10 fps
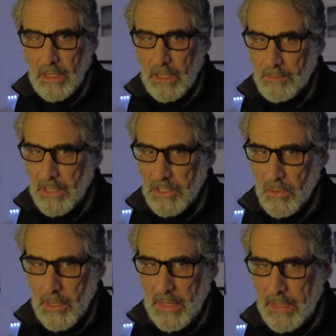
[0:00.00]
I'm not sure
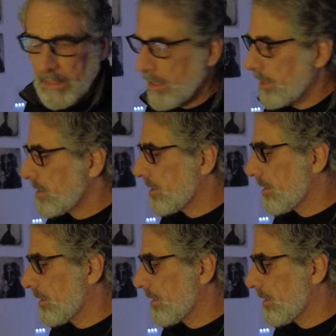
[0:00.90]
why that is,